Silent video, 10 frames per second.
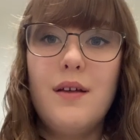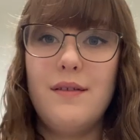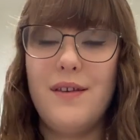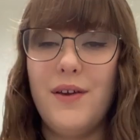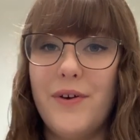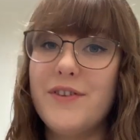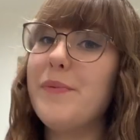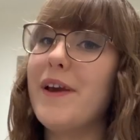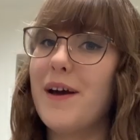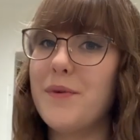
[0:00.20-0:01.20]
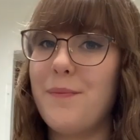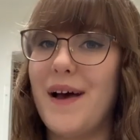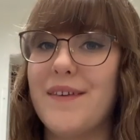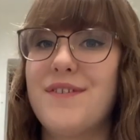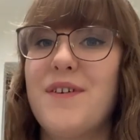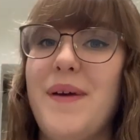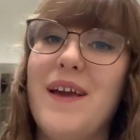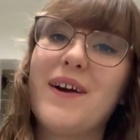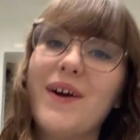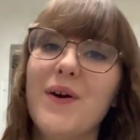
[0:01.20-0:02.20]
Do you want to become a master
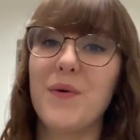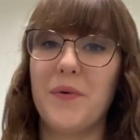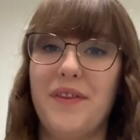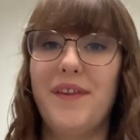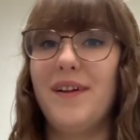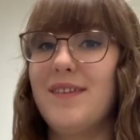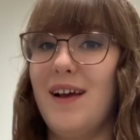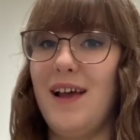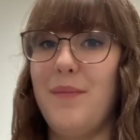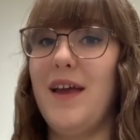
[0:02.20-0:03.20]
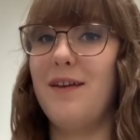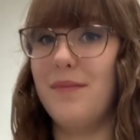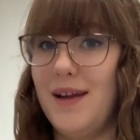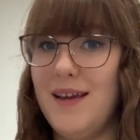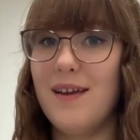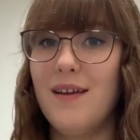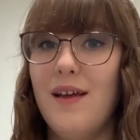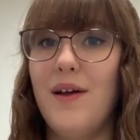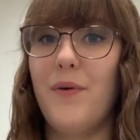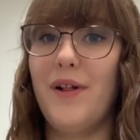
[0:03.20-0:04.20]
baker with little time and money?
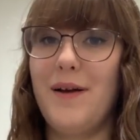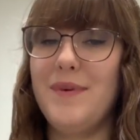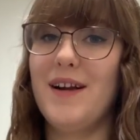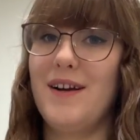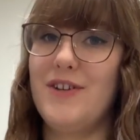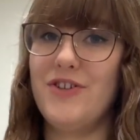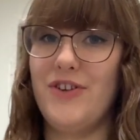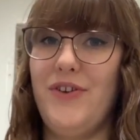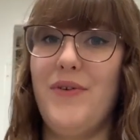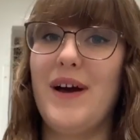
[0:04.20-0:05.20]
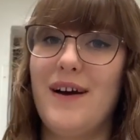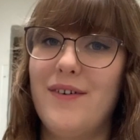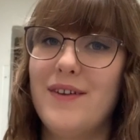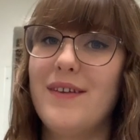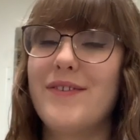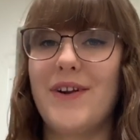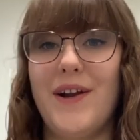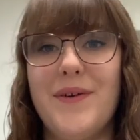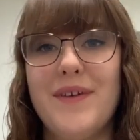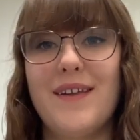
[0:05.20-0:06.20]
Well, I'm here to show you how,
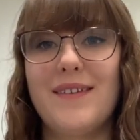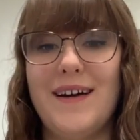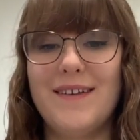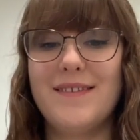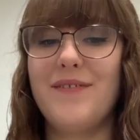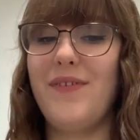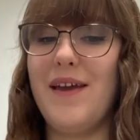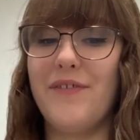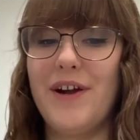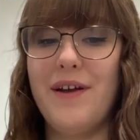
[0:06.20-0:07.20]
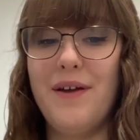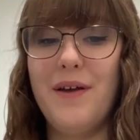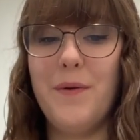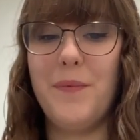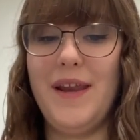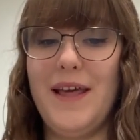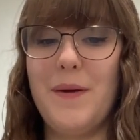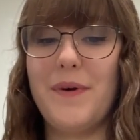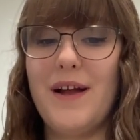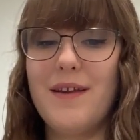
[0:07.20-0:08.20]
starting with the classic favorite, banana
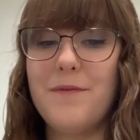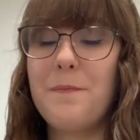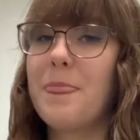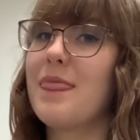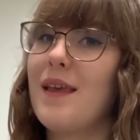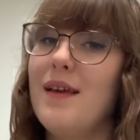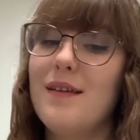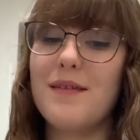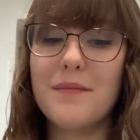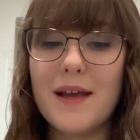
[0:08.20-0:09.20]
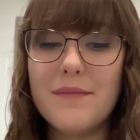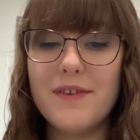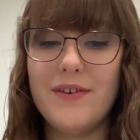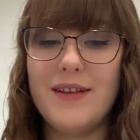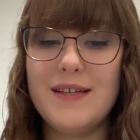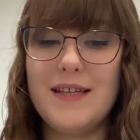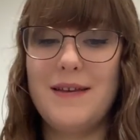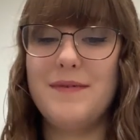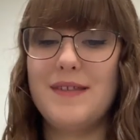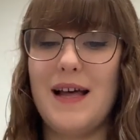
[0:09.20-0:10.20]
bread. Sometimes you need
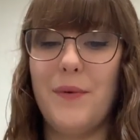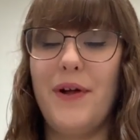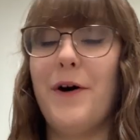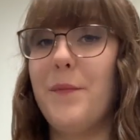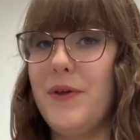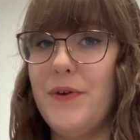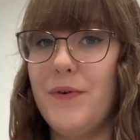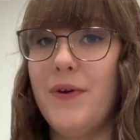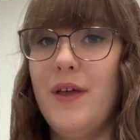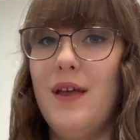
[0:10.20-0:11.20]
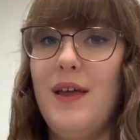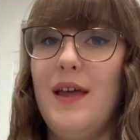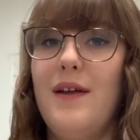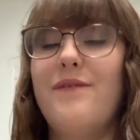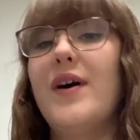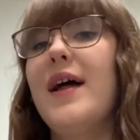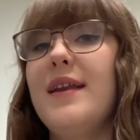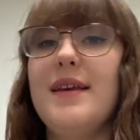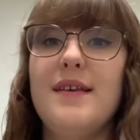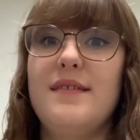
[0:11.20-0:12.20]
tips that will help you in a fun,
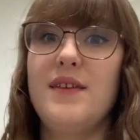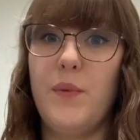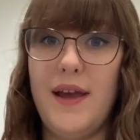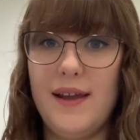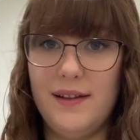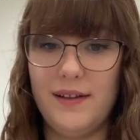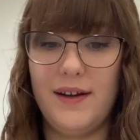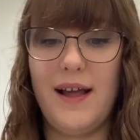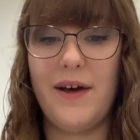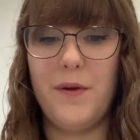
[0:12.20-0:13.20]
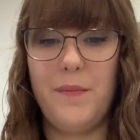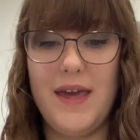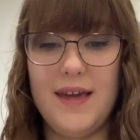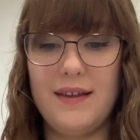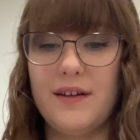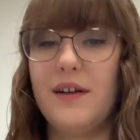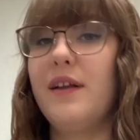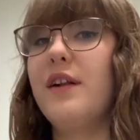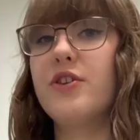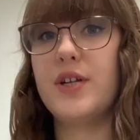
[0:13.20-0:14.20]
easy way to learn how to bake. They're a
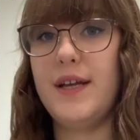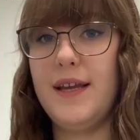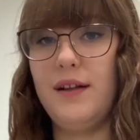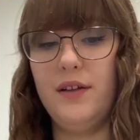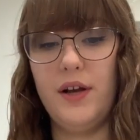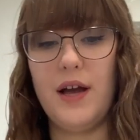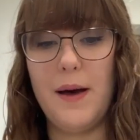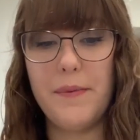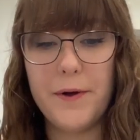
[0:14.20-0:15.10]
little tricky to look up.